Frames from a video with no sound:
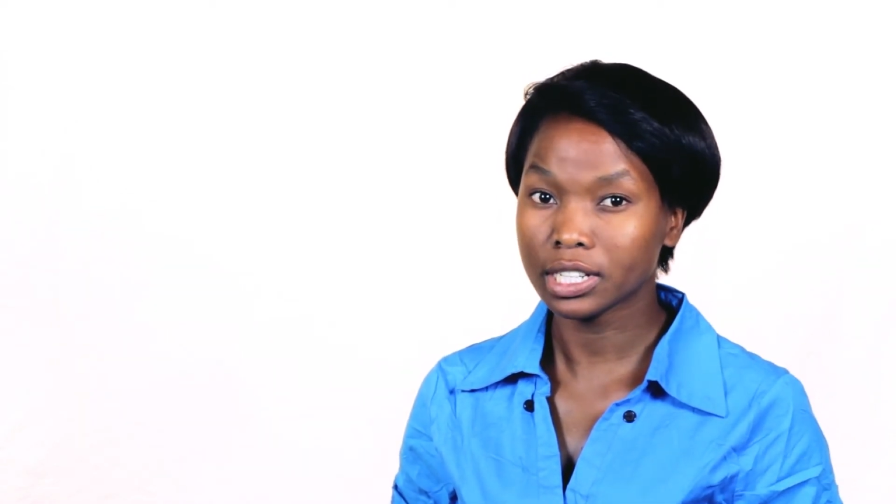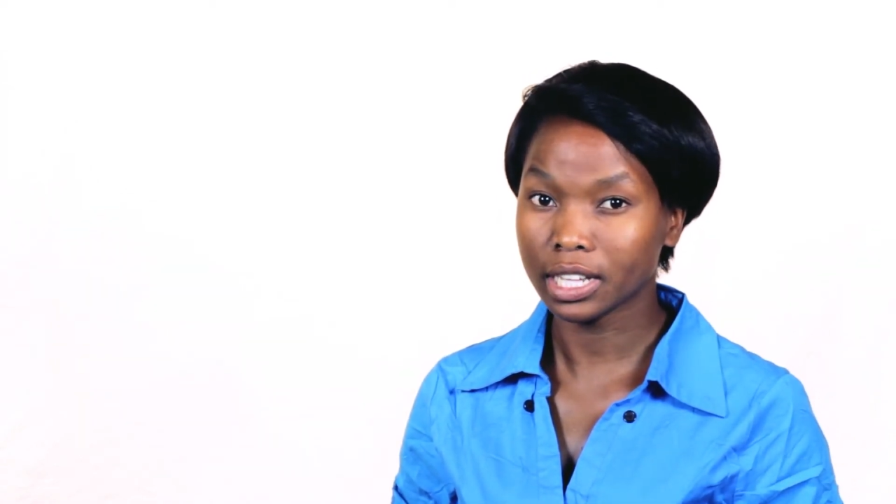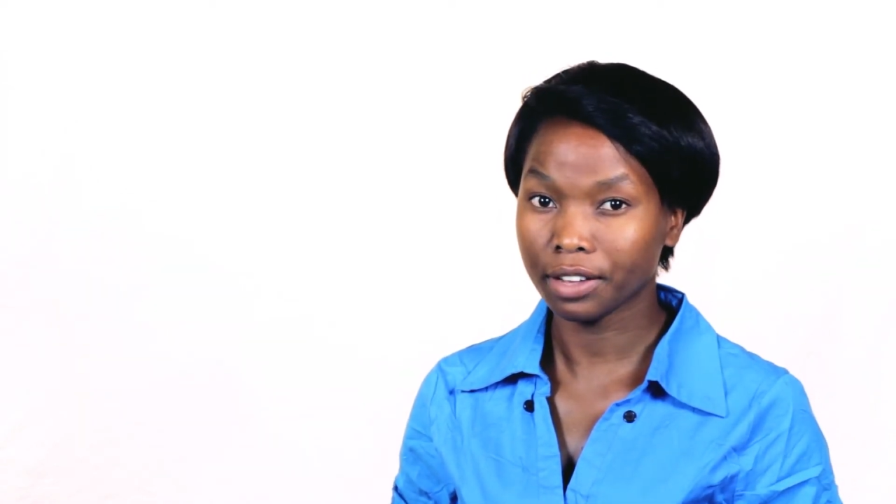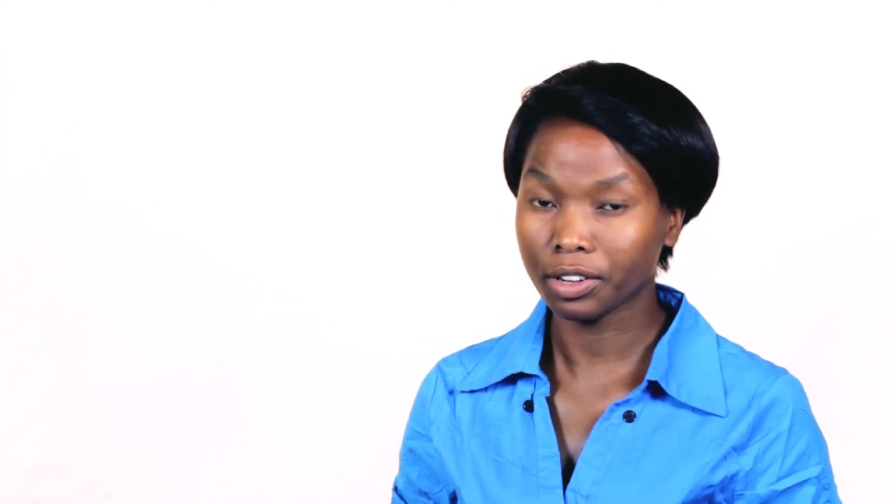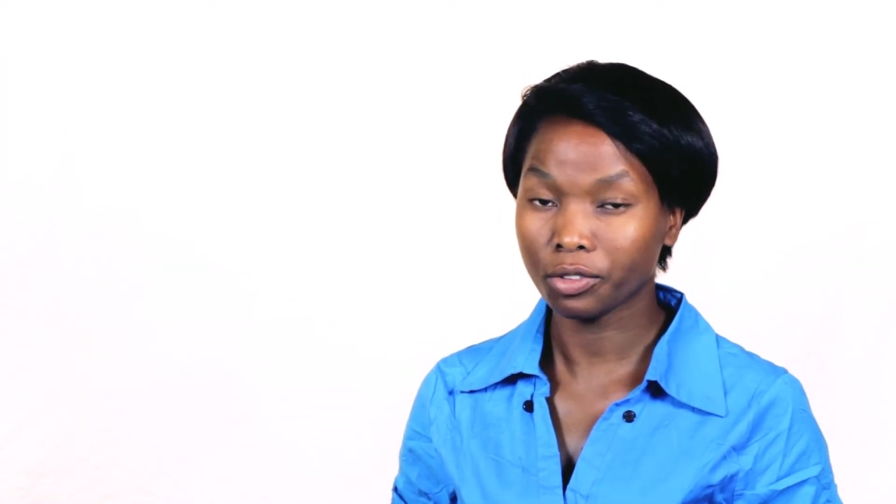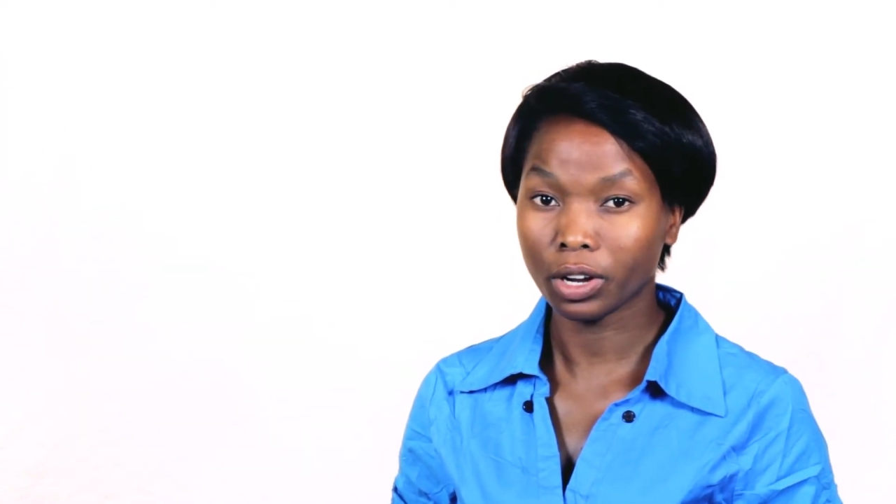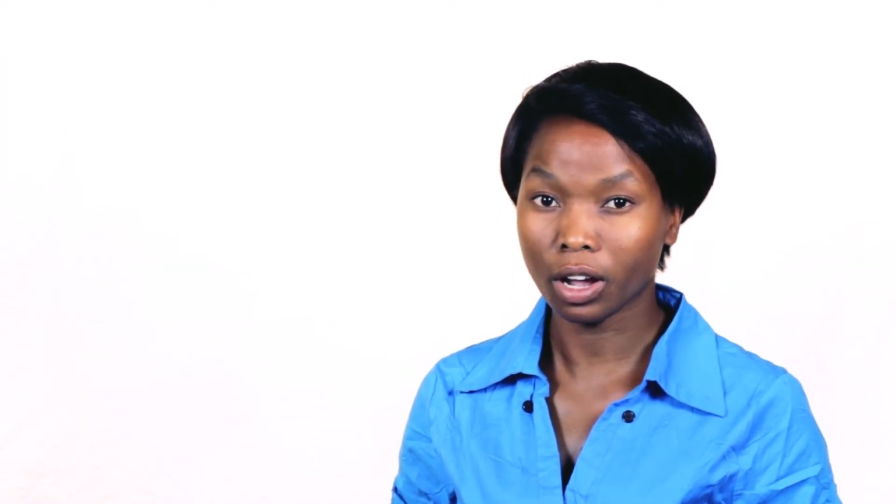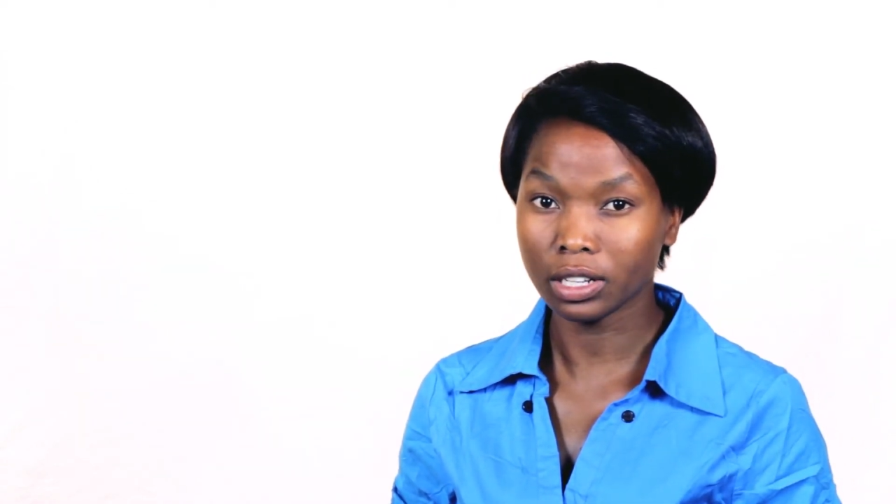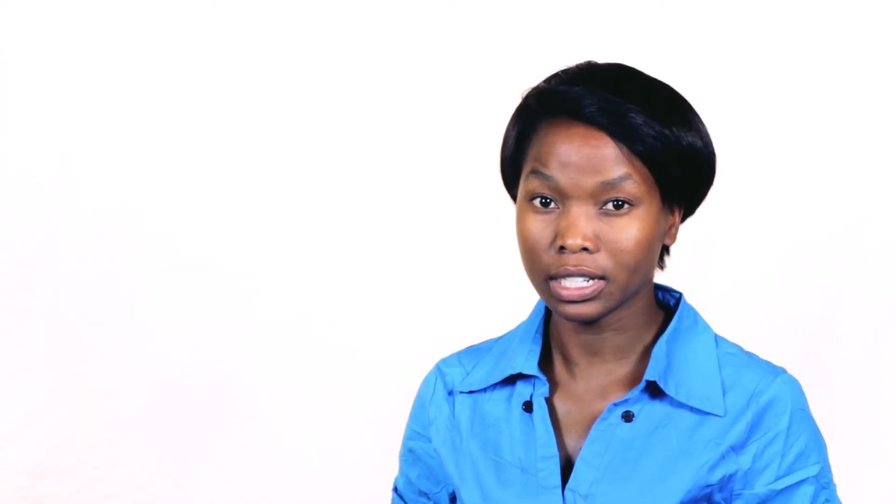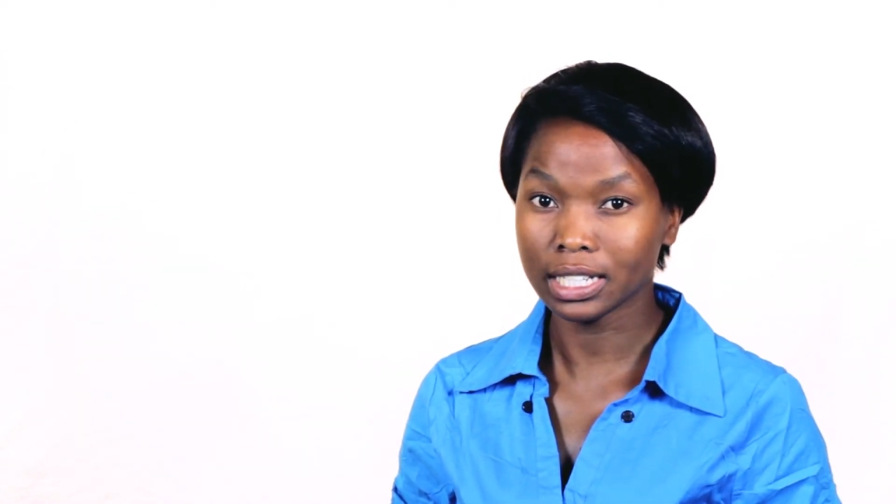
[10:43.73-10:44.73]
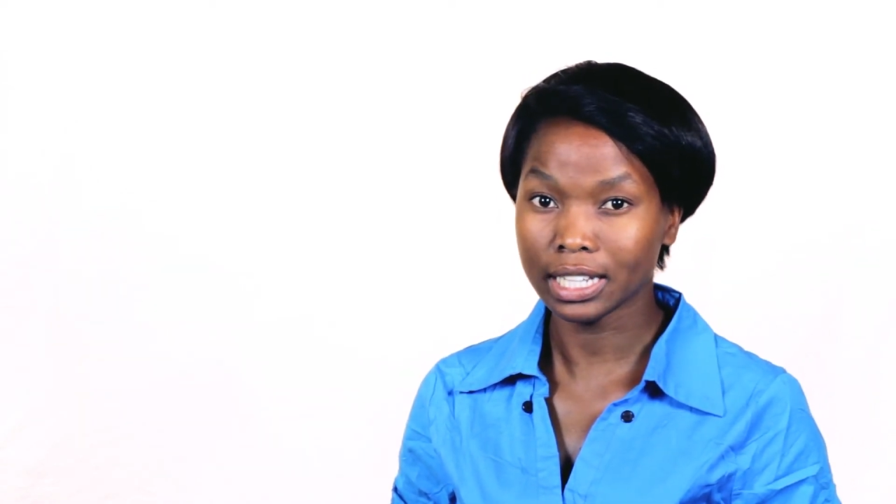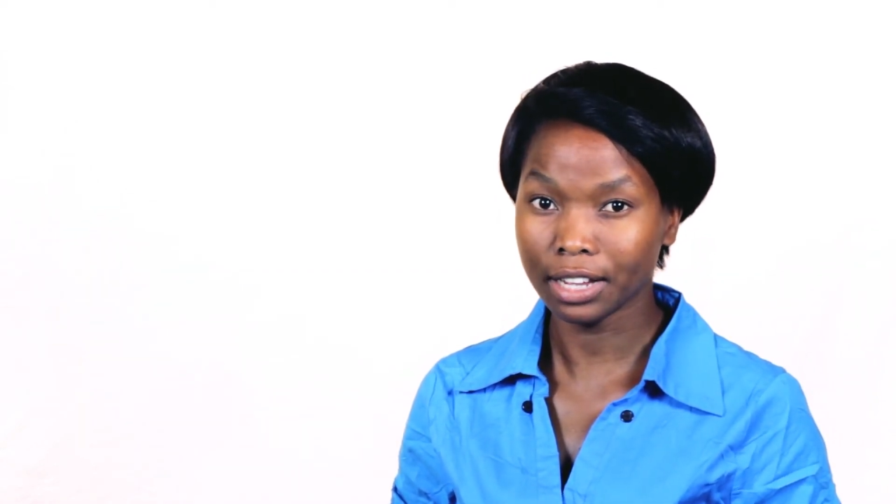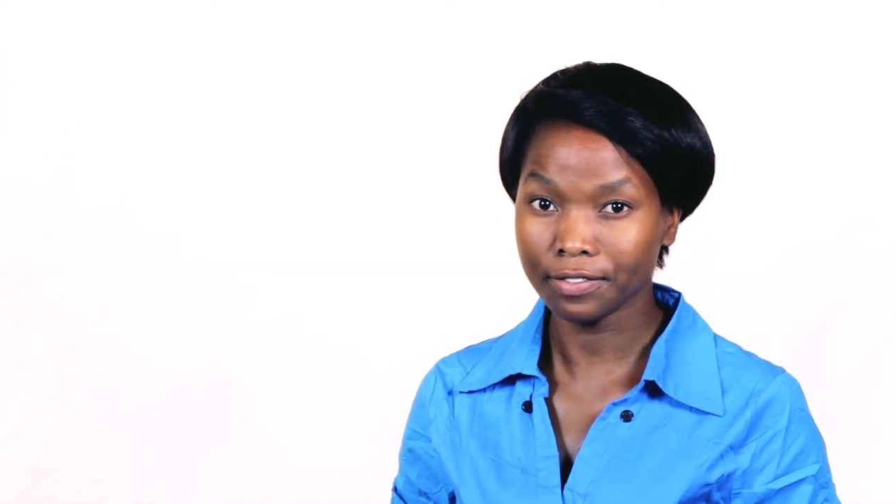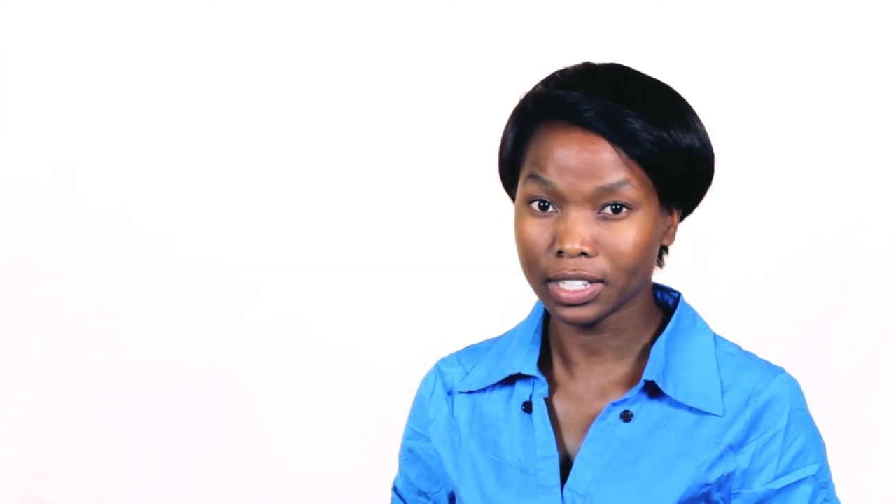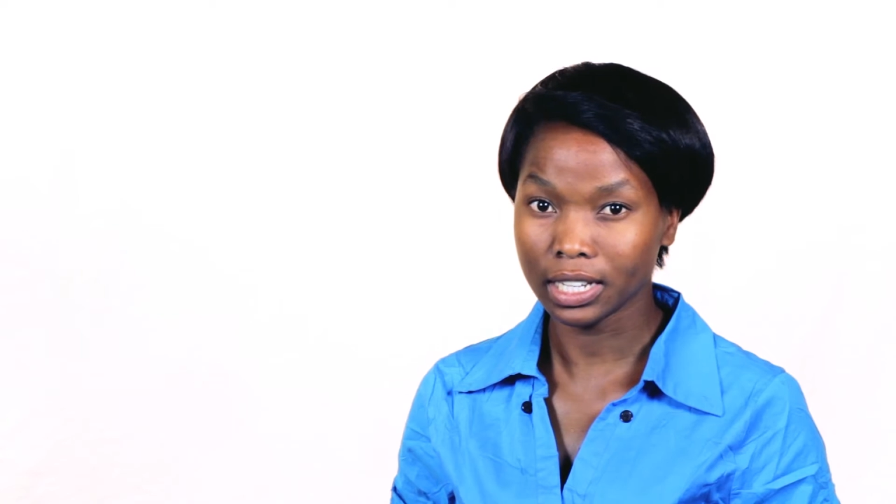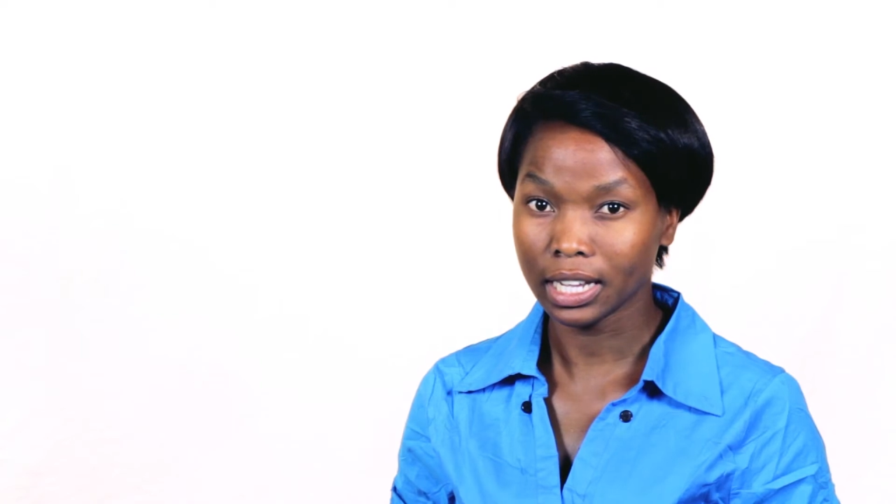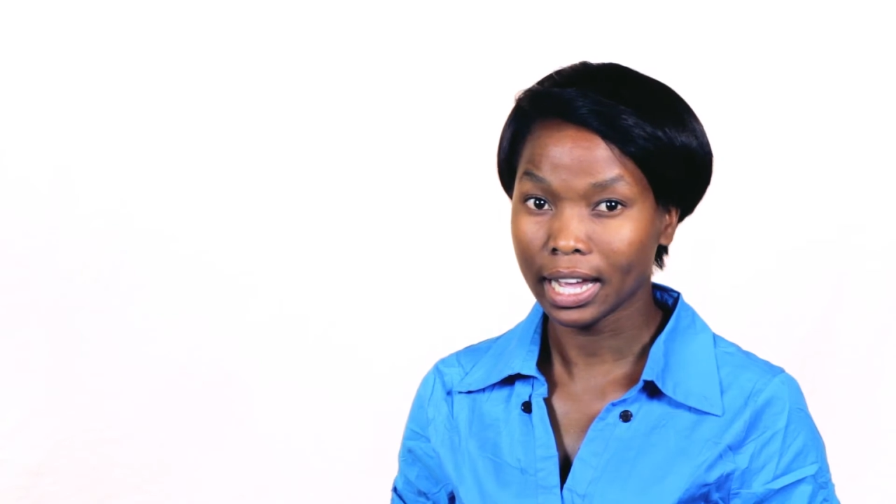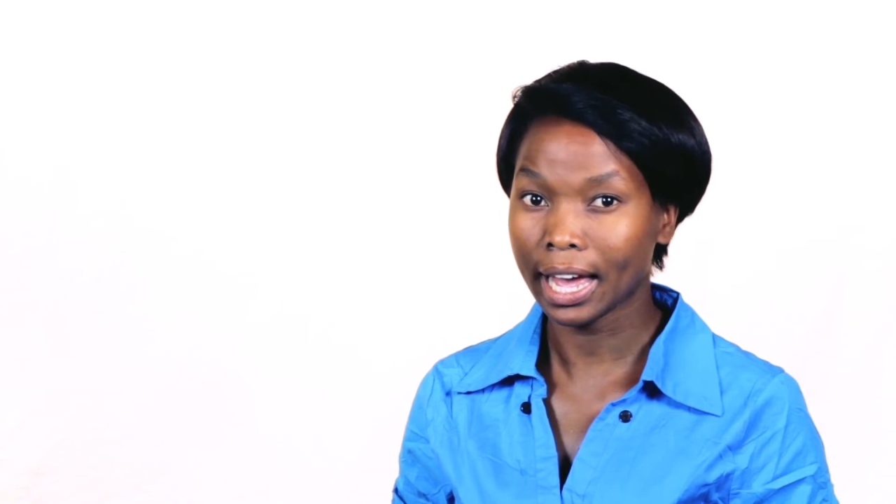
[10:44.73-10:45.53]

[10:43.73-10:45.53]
is given regarding safety